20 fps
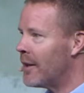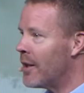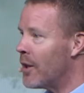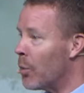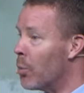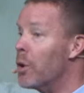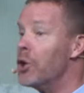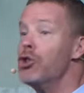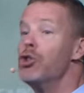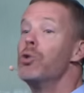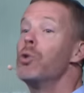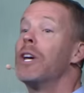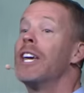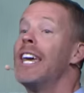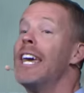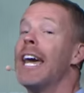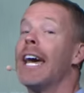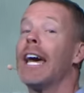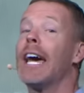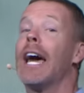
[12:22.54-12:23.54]
When you
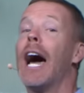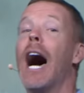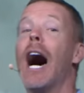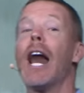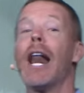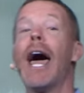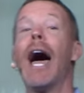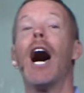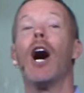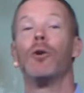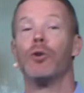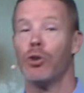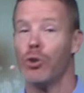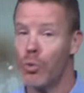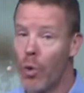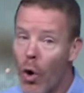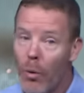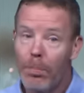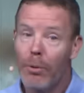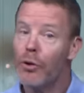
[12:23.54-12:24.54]
kick God out,
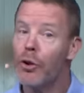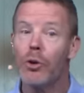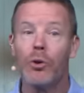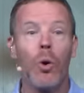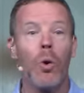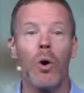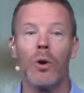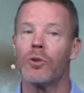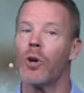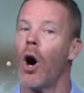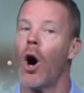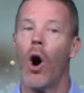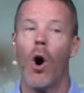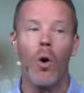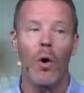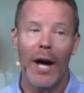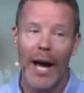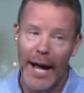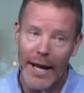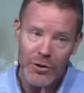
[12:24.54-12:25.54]
you open the door to
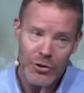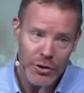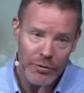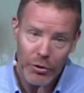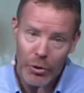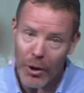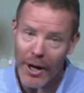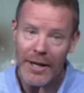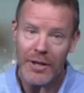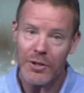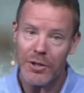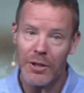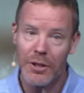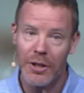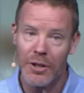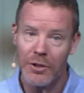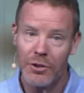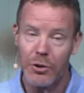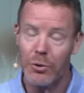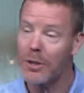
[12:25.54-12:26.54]
all kinds of
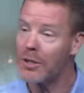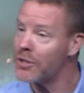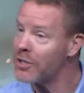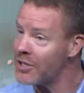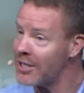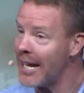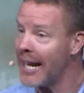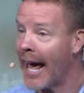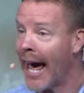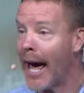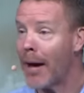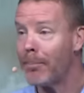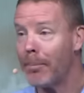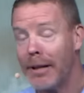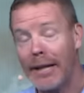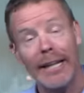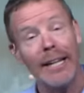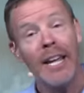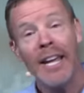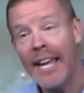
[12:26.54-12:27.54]
craziness. You can see it
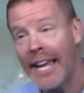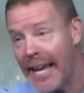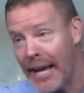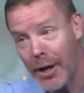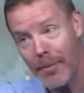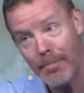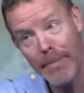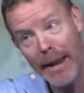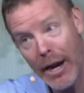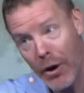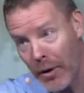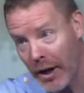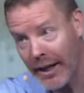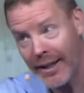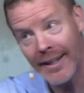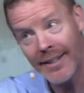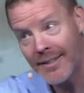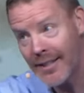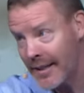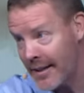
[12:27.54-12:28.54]
happening in
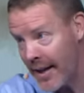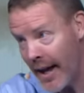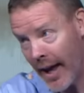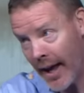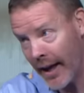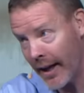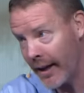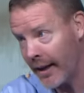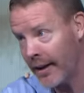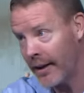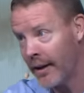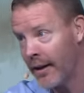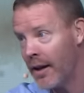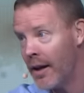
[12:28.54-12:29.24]
America today.